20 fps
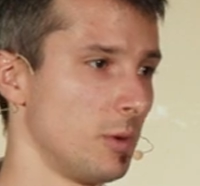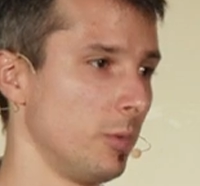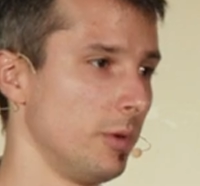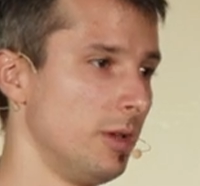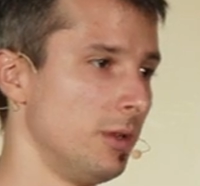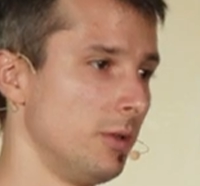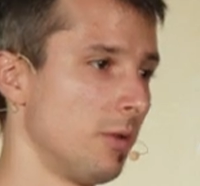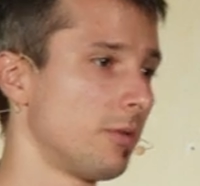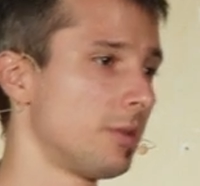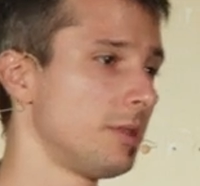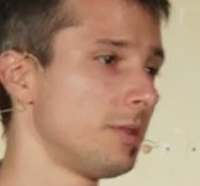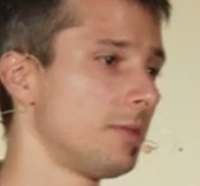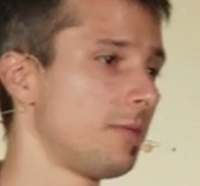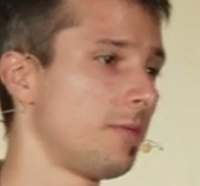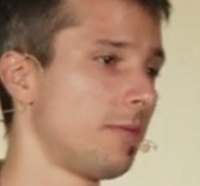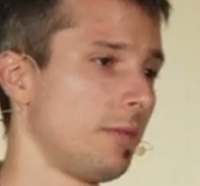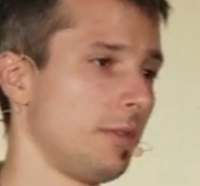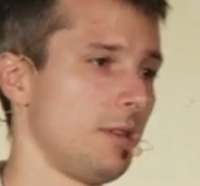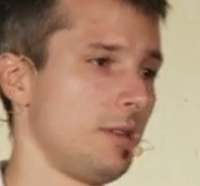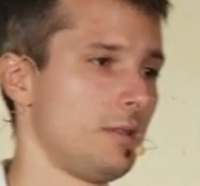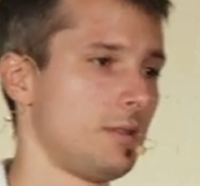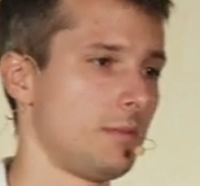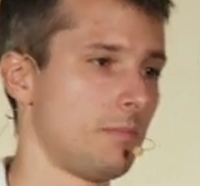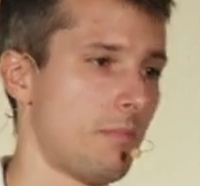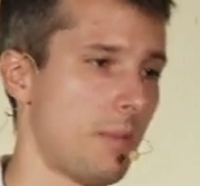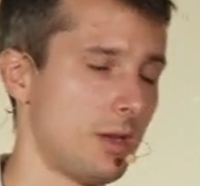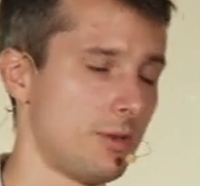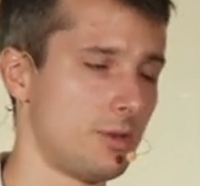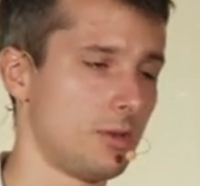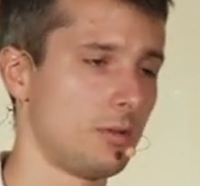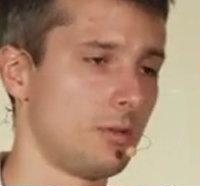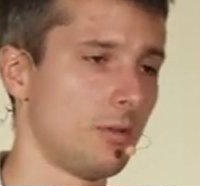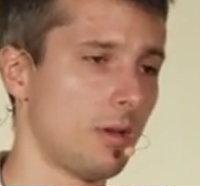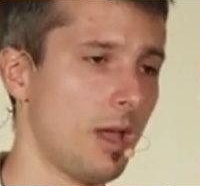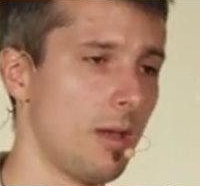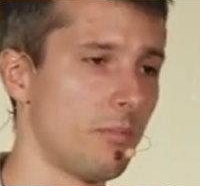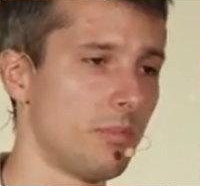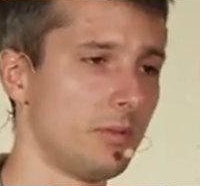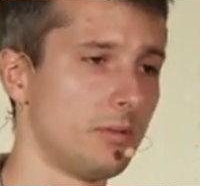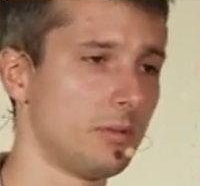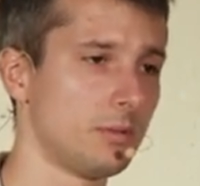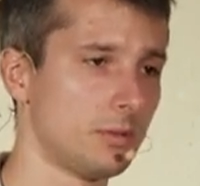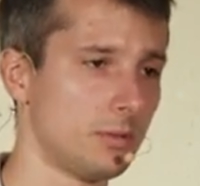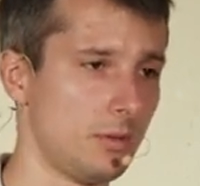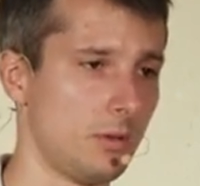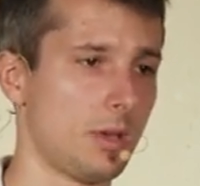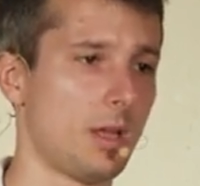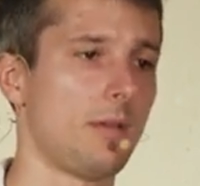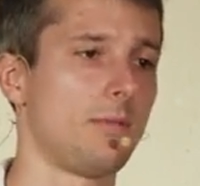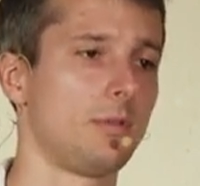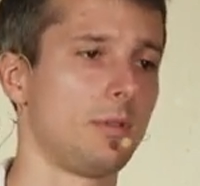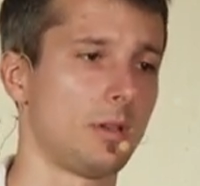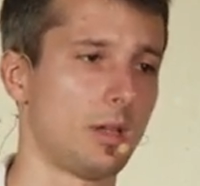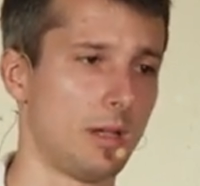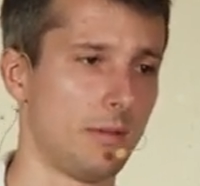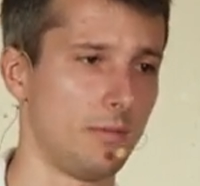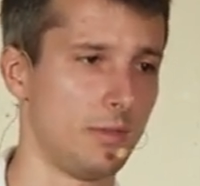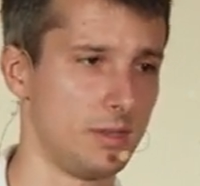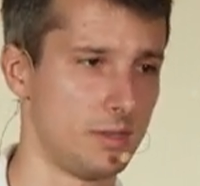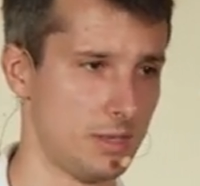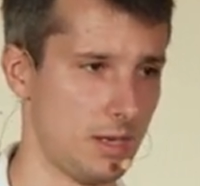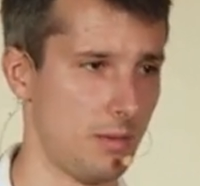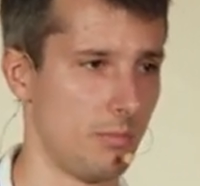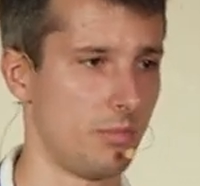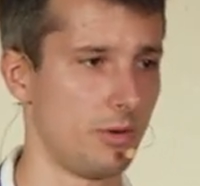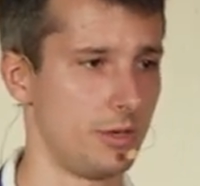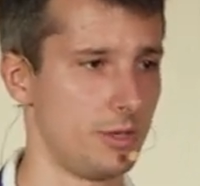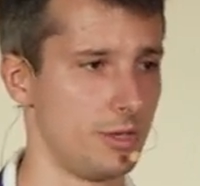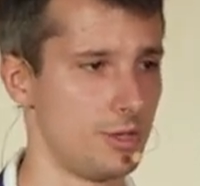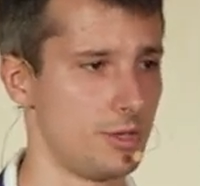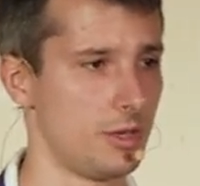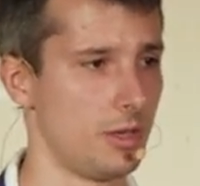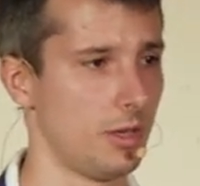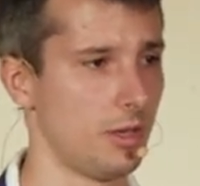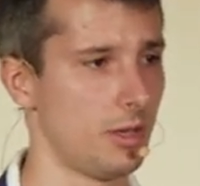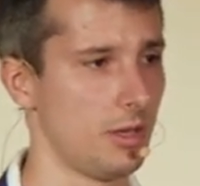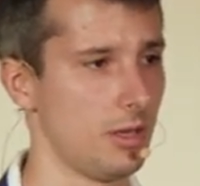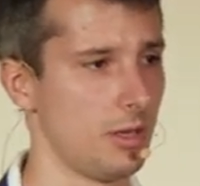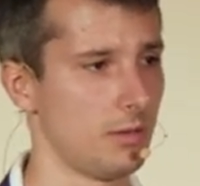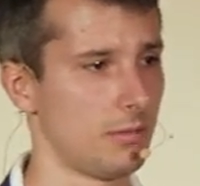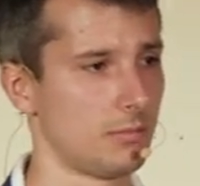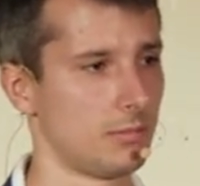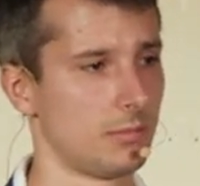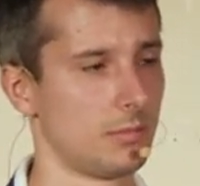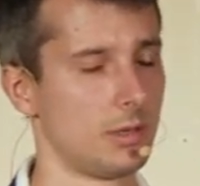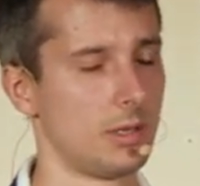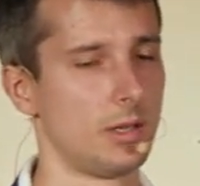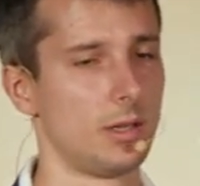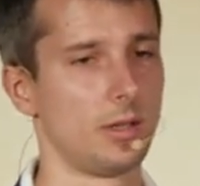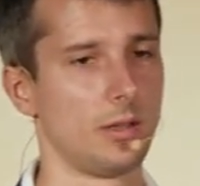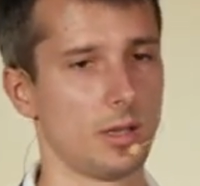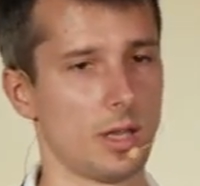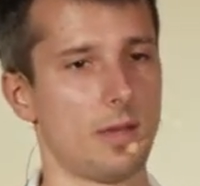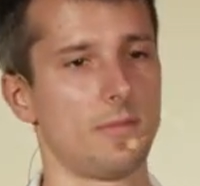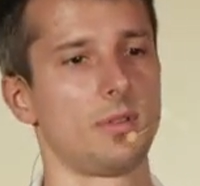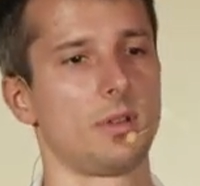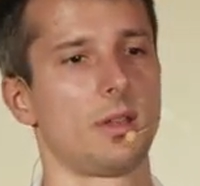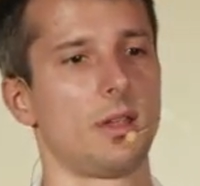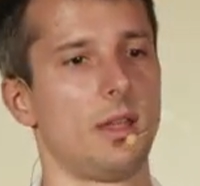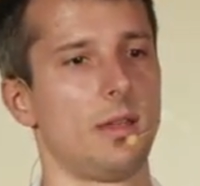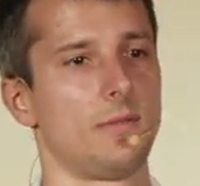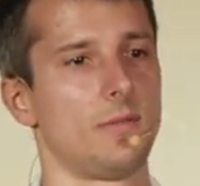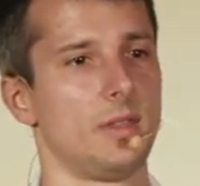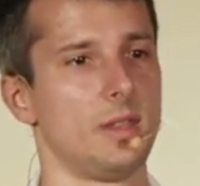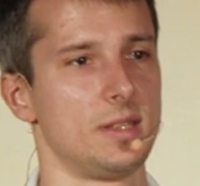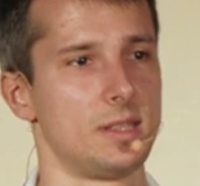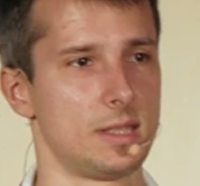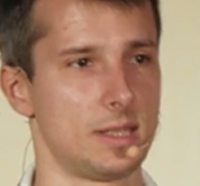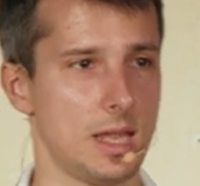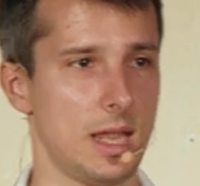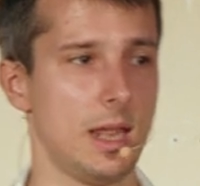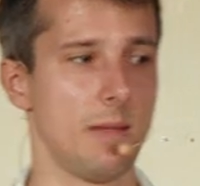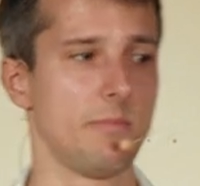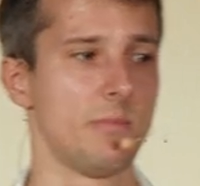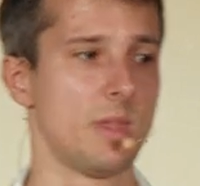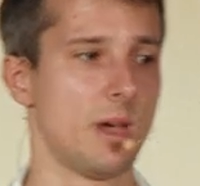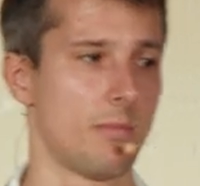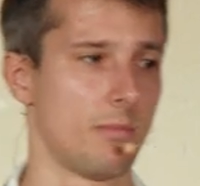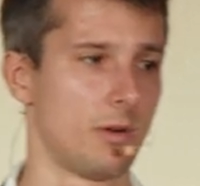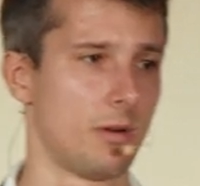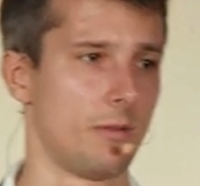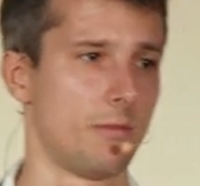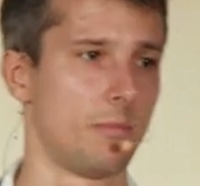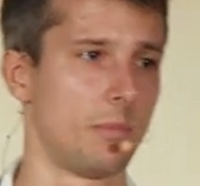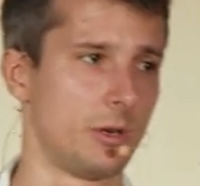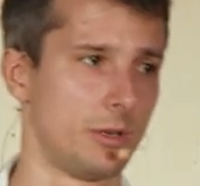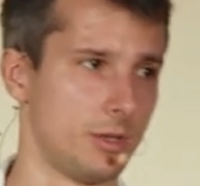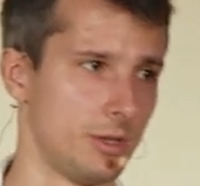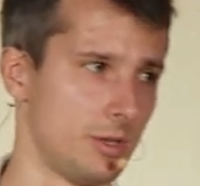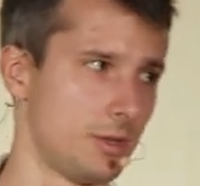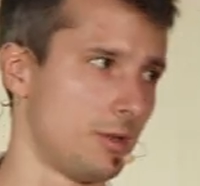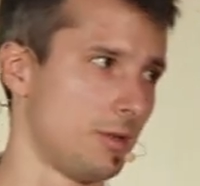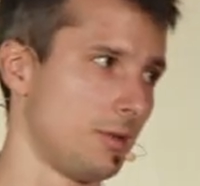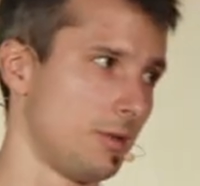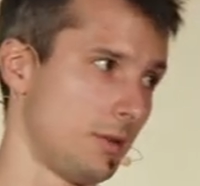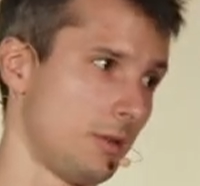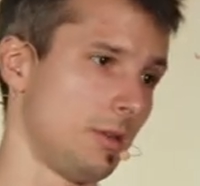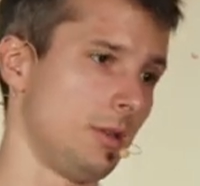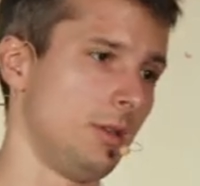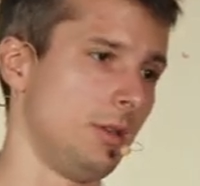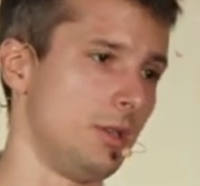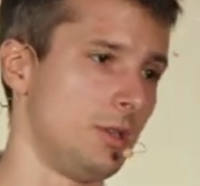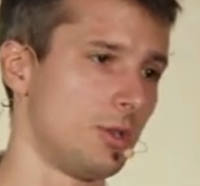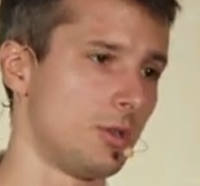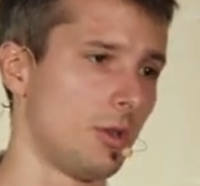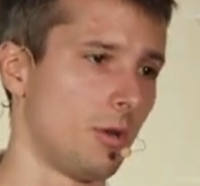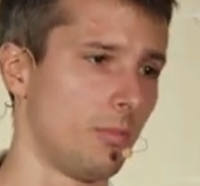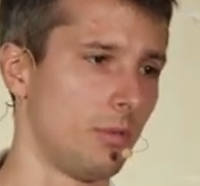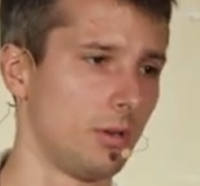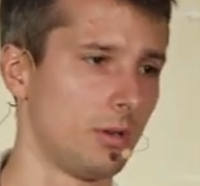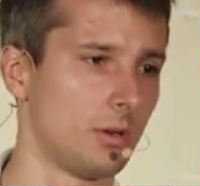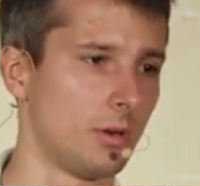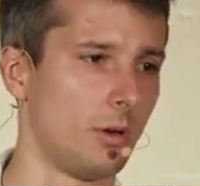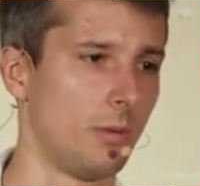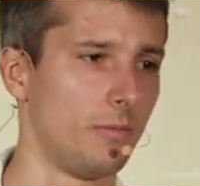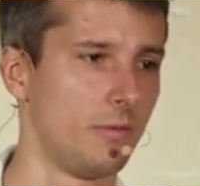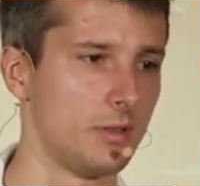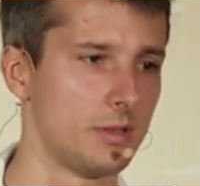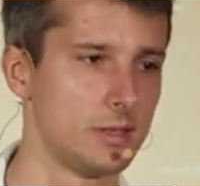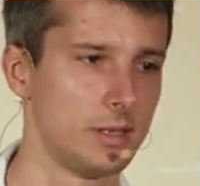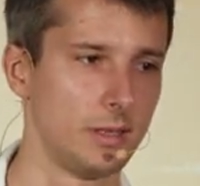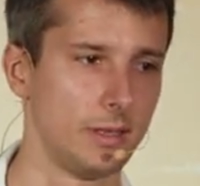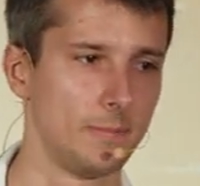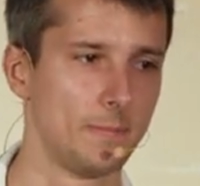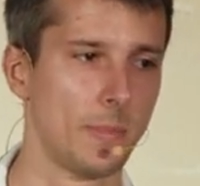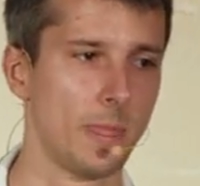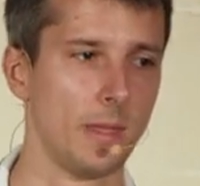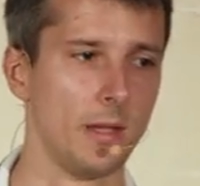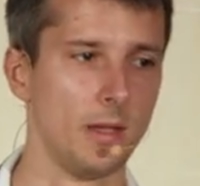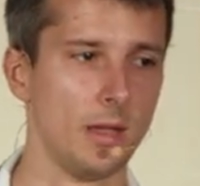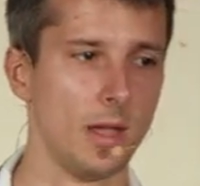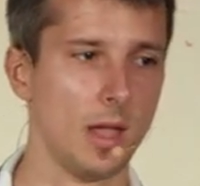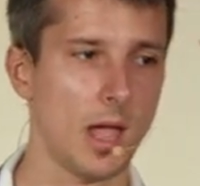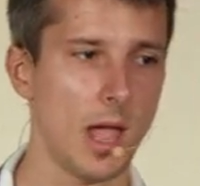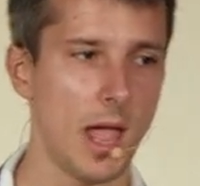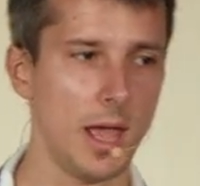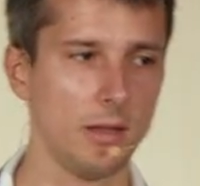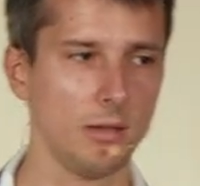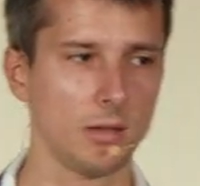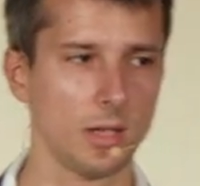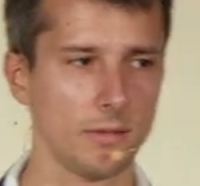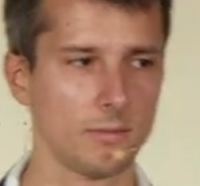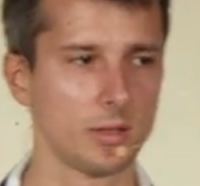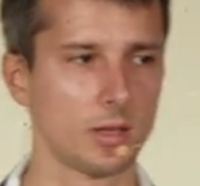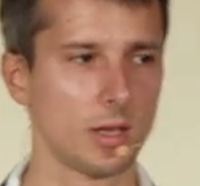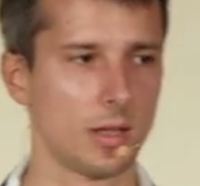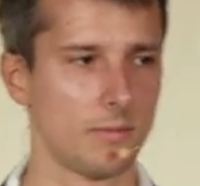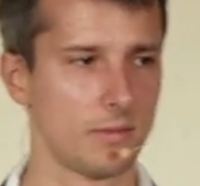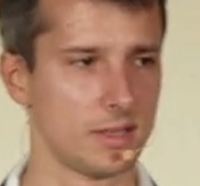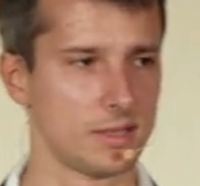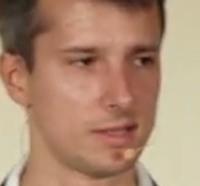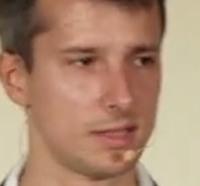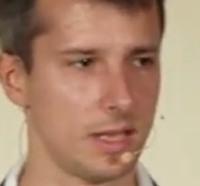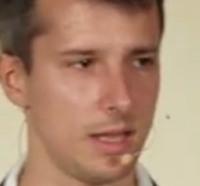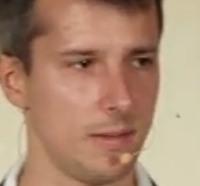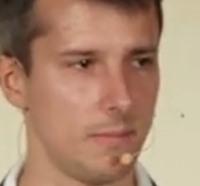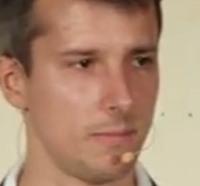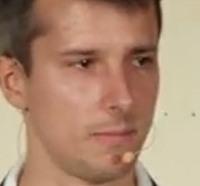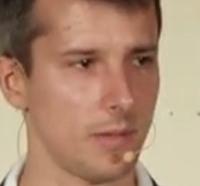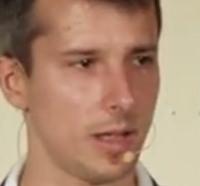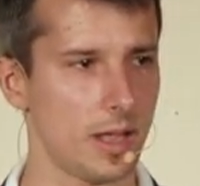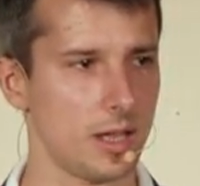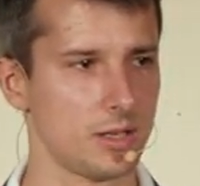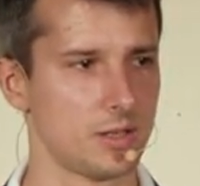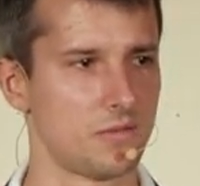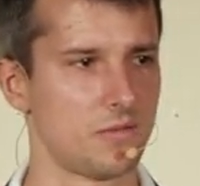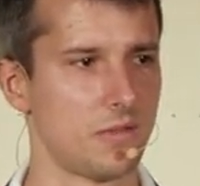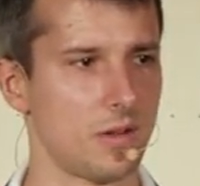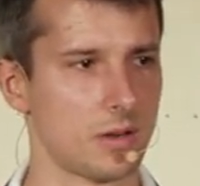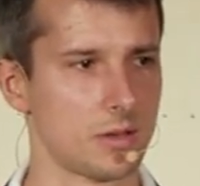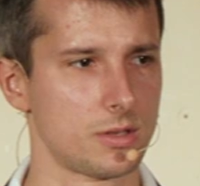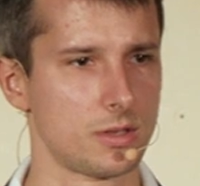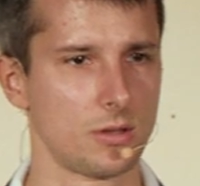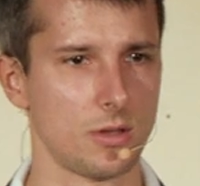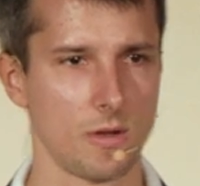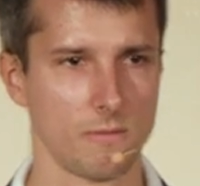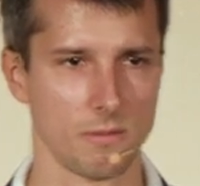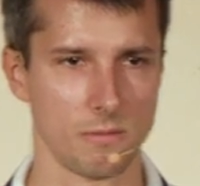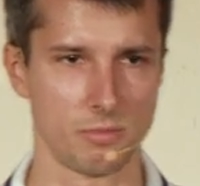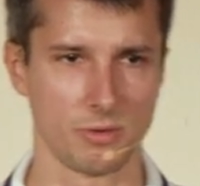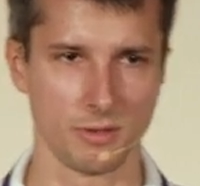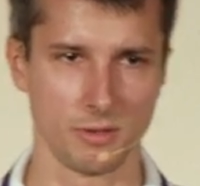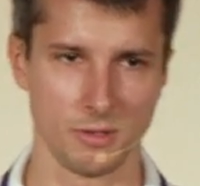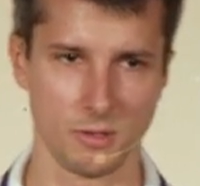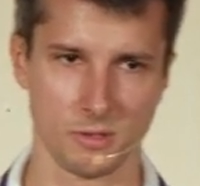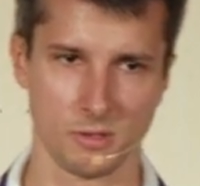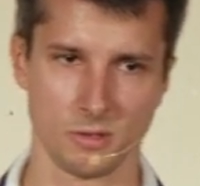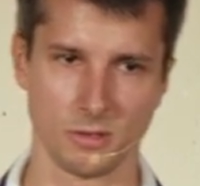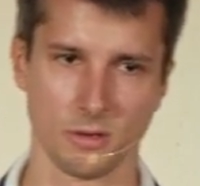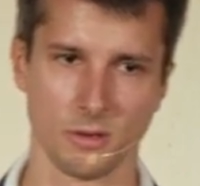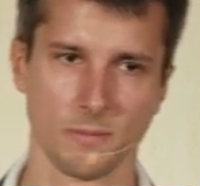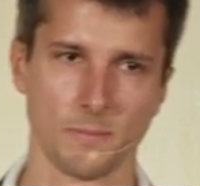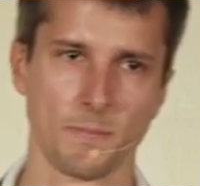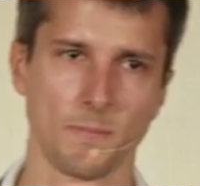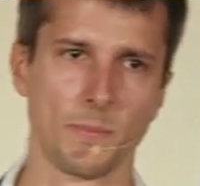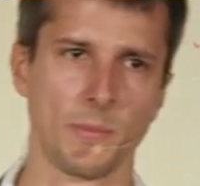so in order for this magic to happen, you have to have the same partitioning key. You have to have the same number of partitions in each topic, obviously. And you have to have the same hash function of a producer.